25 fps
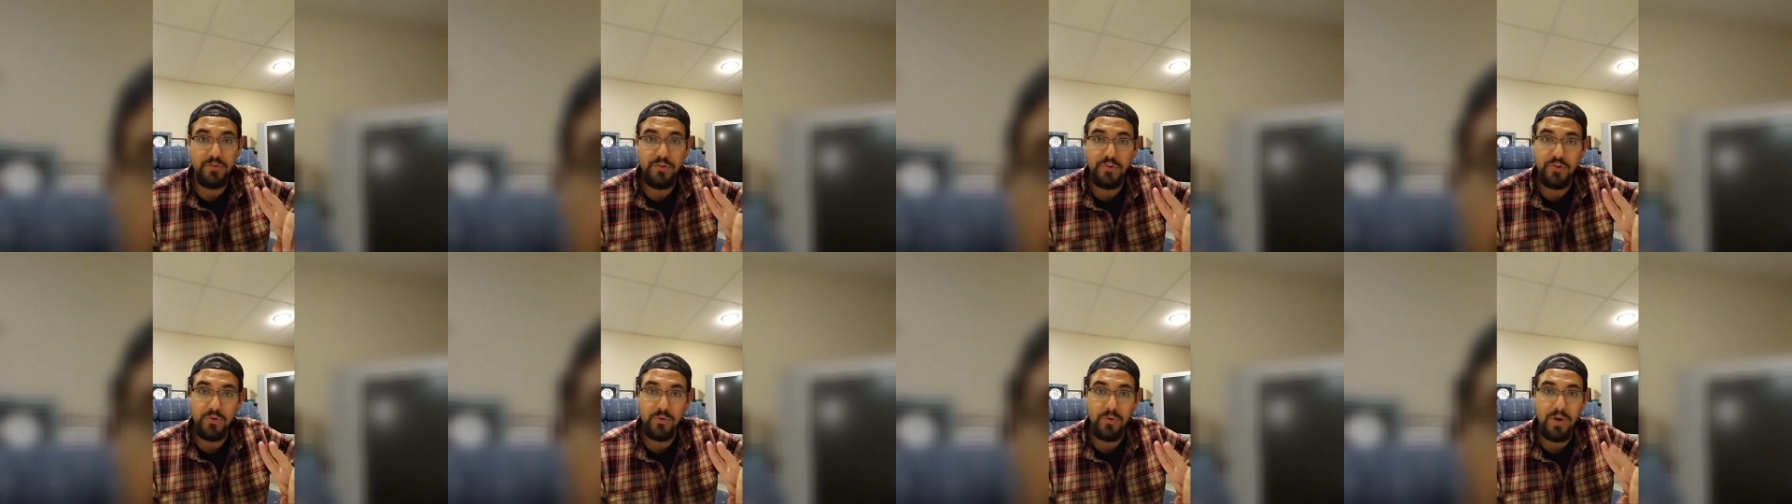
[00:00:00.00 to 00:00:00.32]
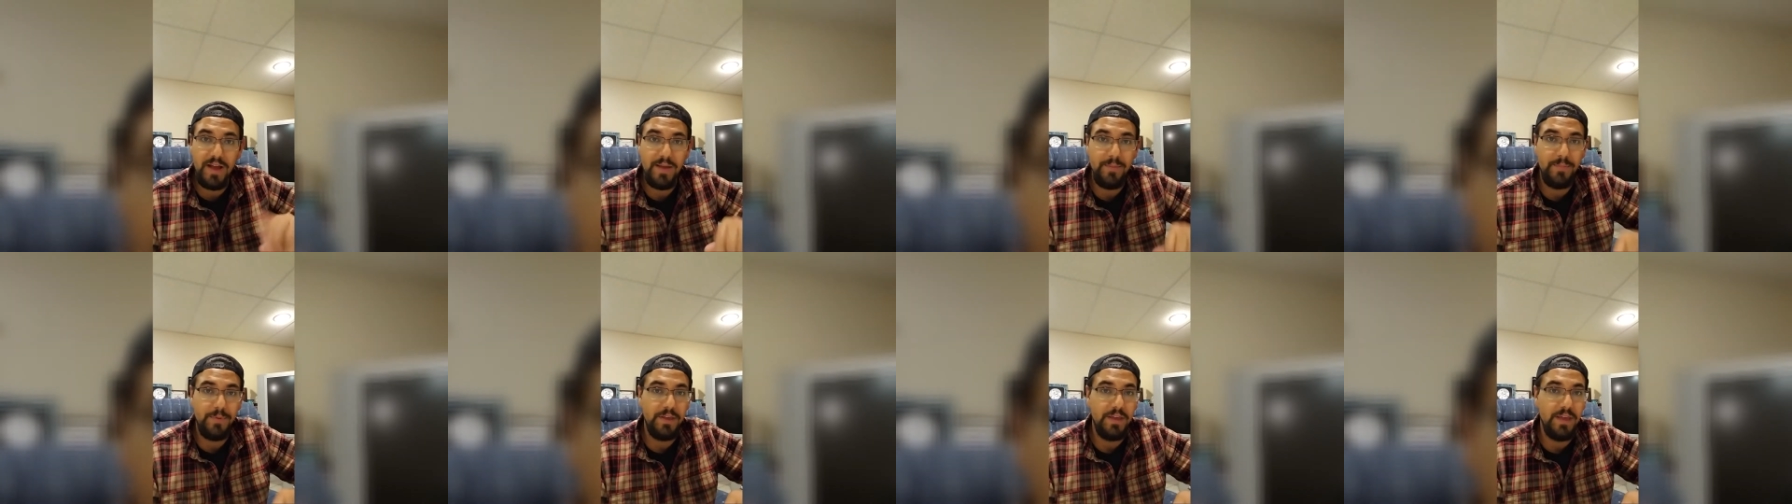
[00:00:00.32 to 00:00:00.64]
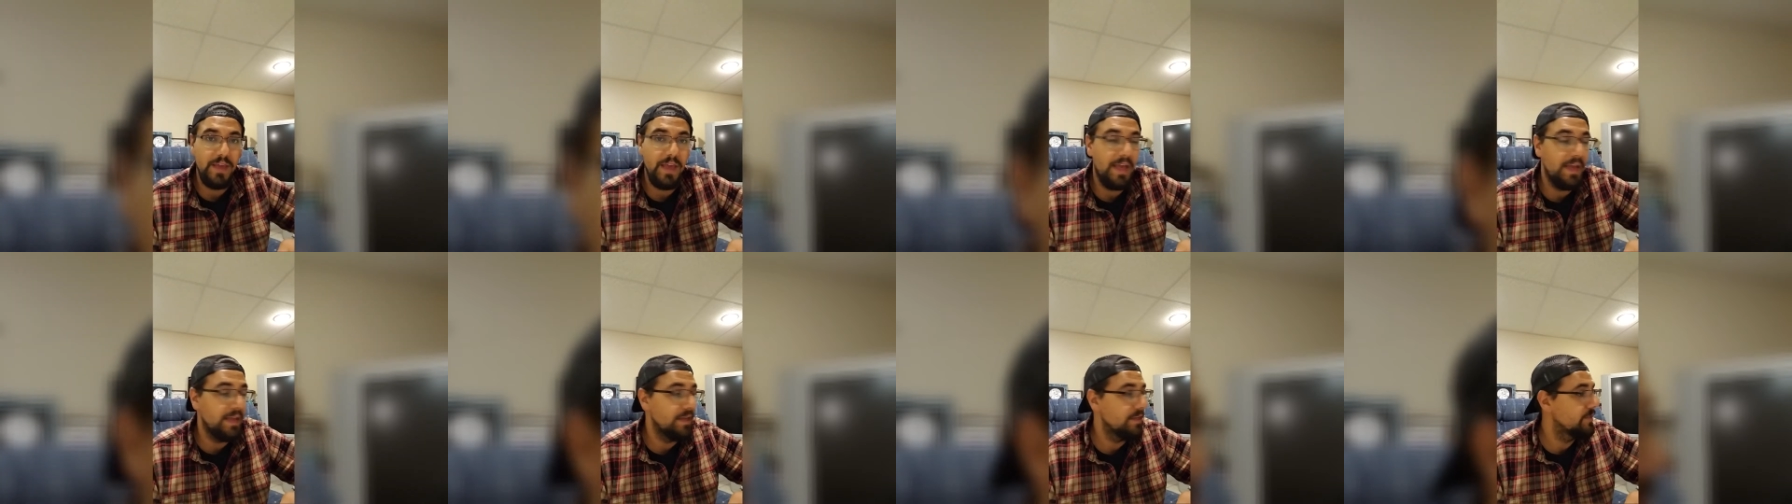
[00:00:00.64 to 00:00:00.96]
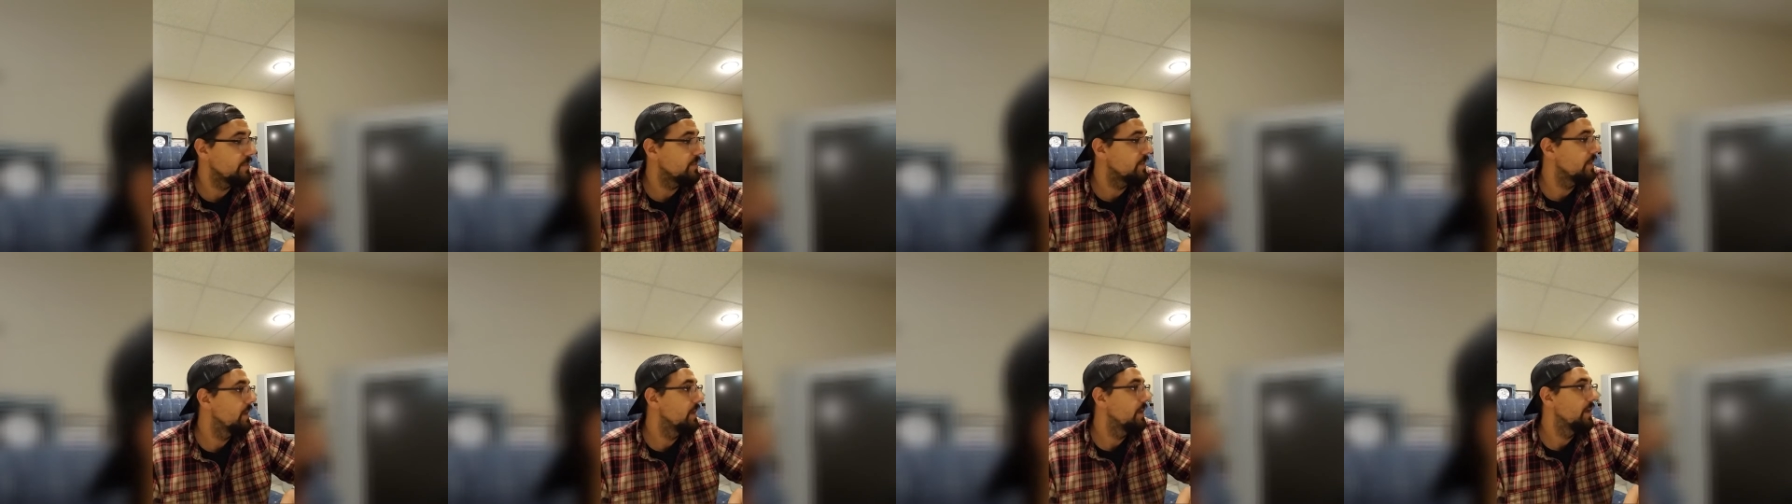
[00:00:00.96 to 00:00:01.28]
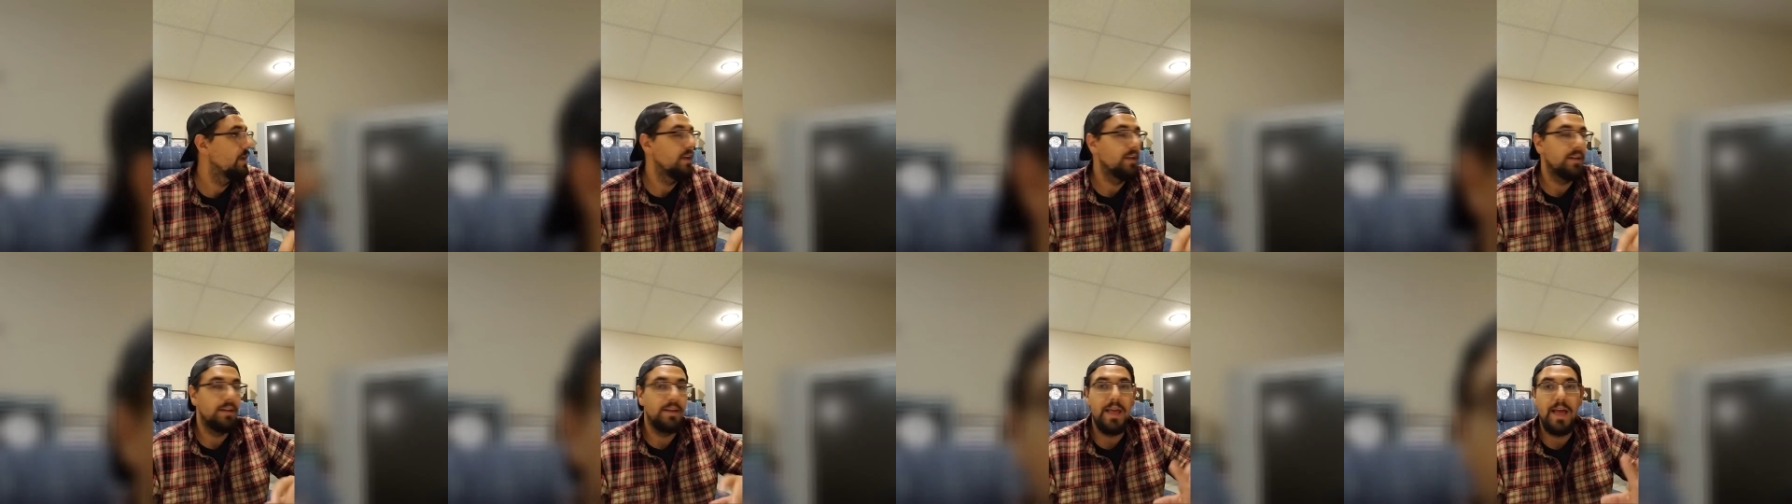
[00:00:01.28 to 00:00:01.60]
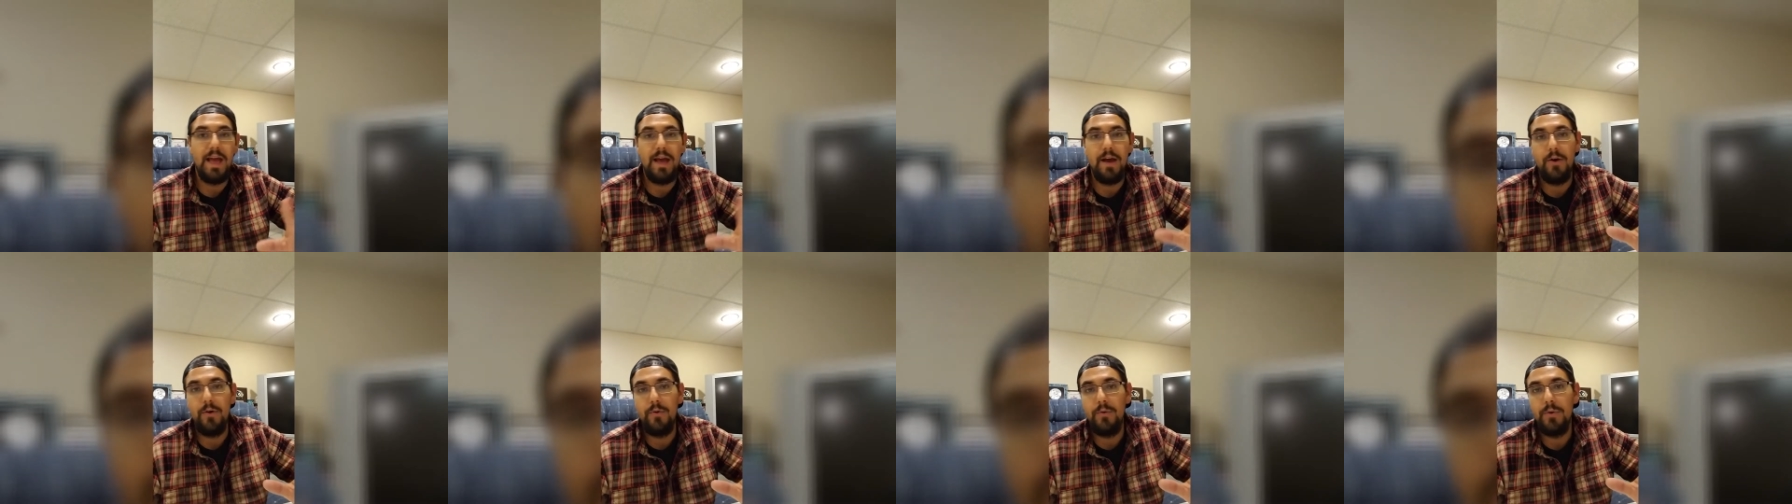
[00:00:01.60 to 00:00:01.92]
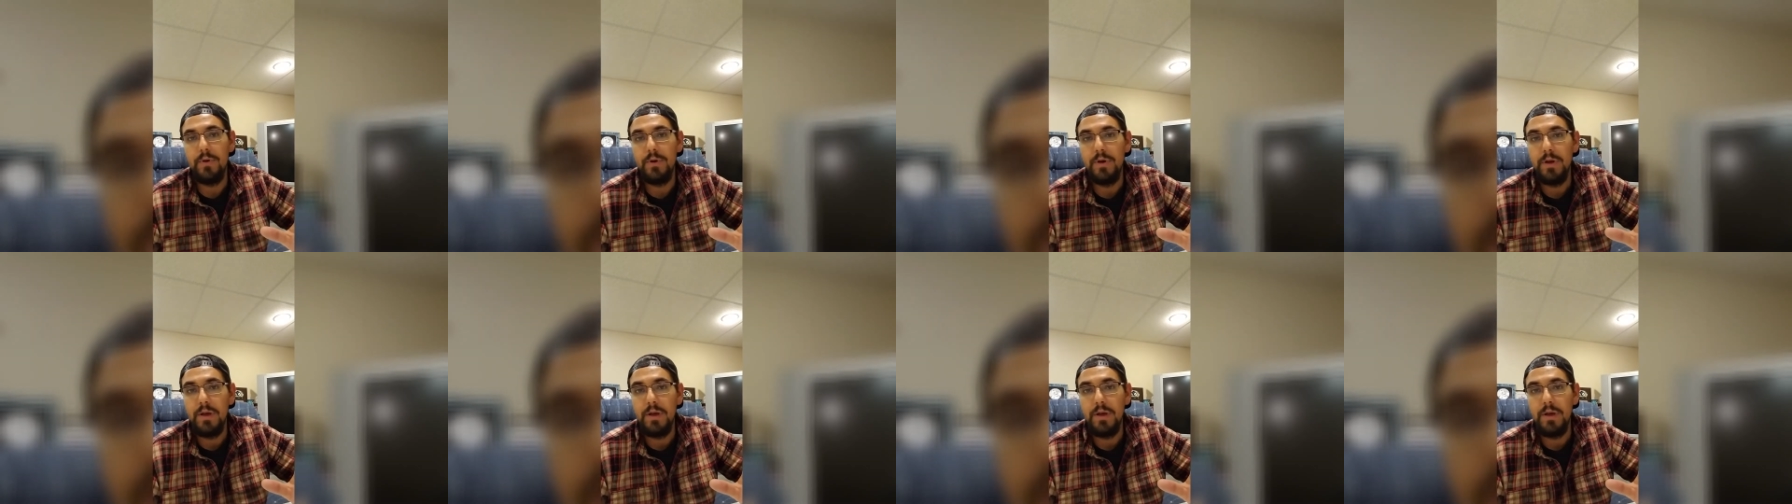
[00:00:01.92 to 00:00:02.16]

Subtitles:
two IPAs. Now,